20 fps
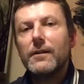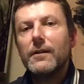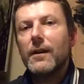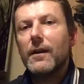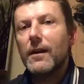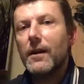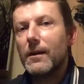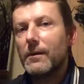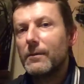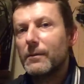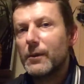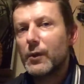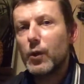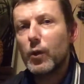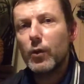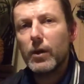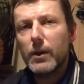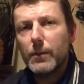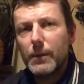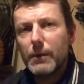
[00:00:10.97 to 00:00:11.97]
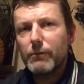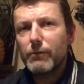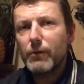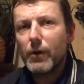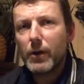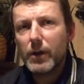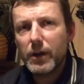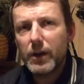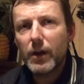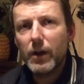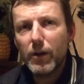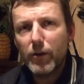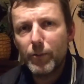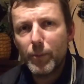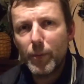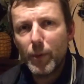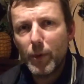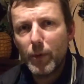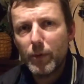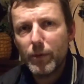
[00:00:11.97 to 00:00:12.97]
caught him a right
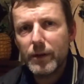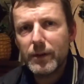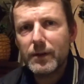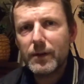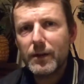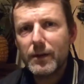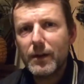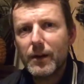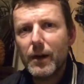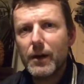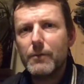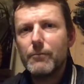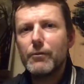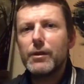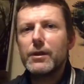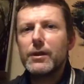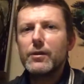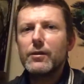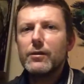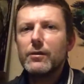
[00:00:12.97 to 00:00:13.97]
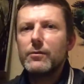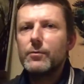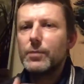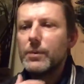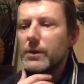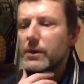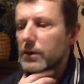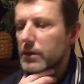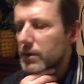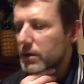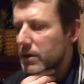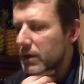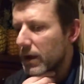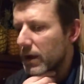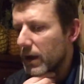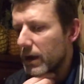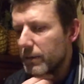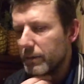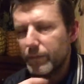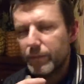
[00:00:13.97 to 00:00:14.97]
curveball. He got him really good because
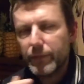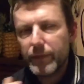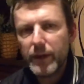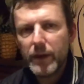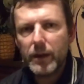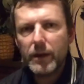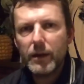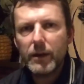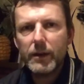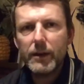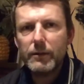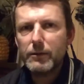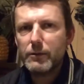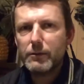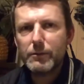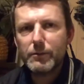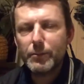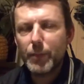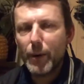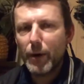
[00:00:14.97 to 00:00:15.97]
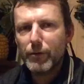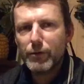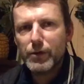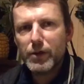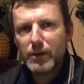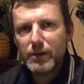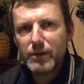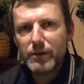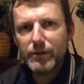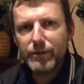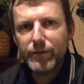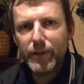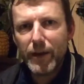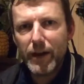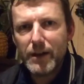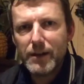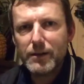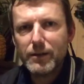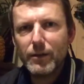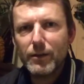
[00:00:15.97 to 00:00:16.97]
Boris Johnson's
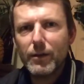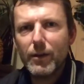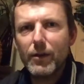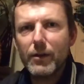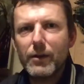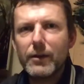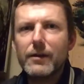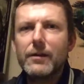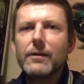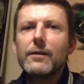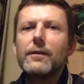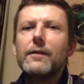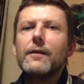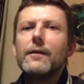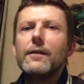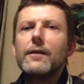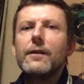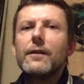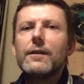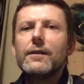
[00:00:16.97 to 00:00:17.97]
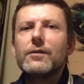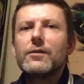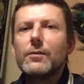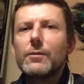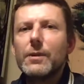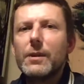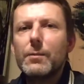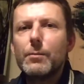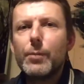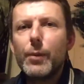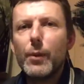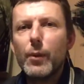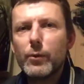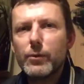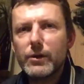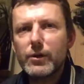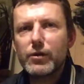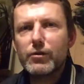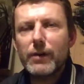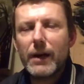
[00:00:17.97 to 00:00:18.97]
face looked like somebody had pulled
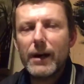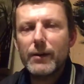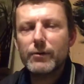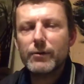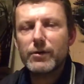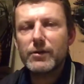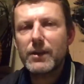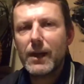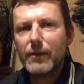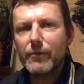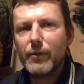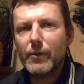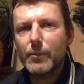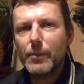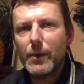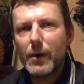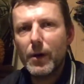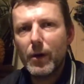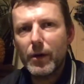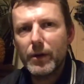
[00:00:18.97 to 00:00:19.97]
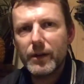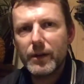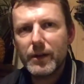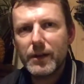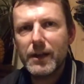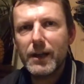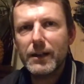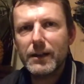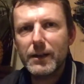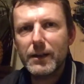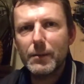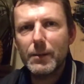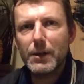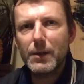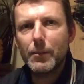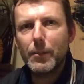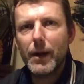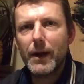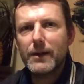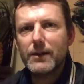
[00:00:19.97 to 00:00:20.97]
his trousers down from behind and kicked him in
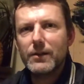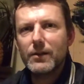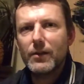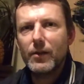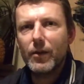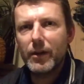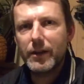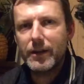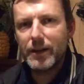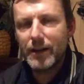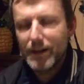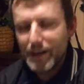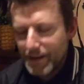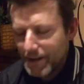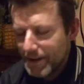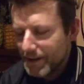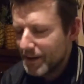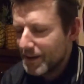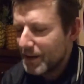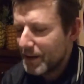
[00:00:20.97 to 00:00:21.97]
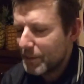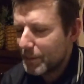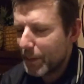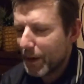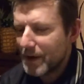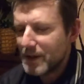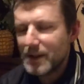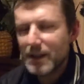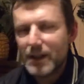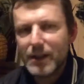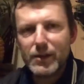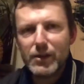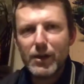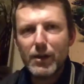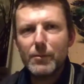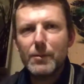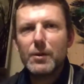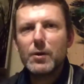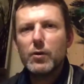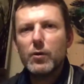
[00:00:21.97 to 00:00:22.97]
the backside. Basically,
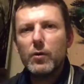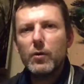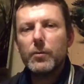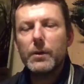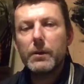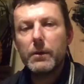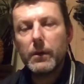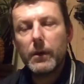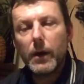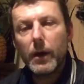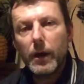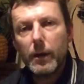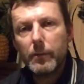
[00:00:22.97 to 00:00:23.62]
Jeremy Corbyn